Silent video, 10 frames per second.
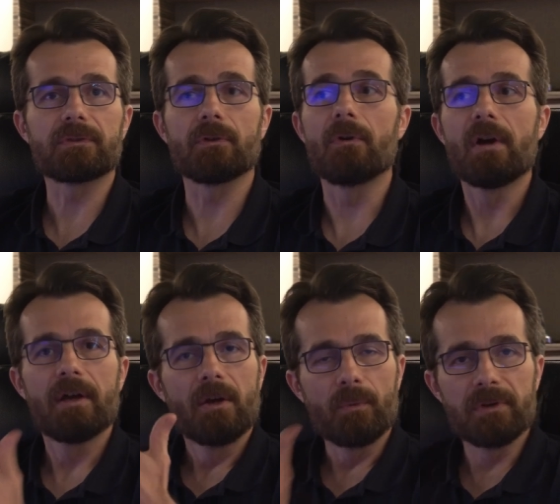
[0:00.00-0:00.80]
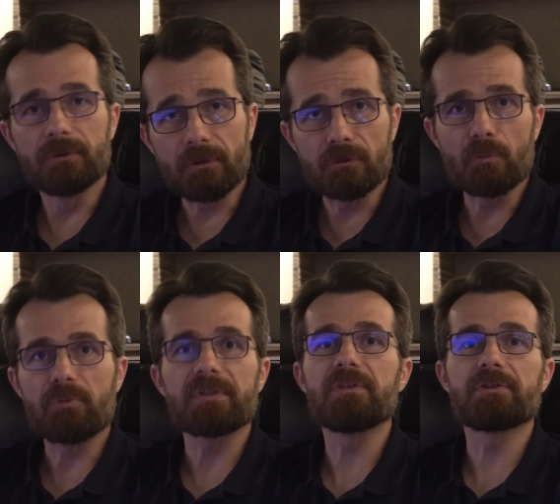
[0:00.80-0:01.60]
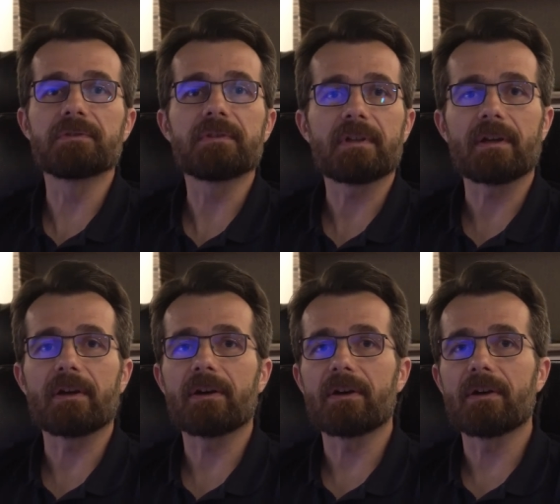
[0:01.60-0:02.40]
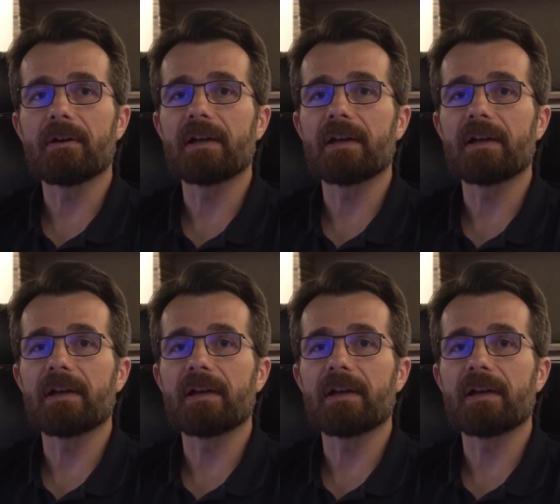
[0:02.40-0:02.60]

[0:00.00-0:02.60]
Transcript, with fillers: So we use audio precision uh, uh,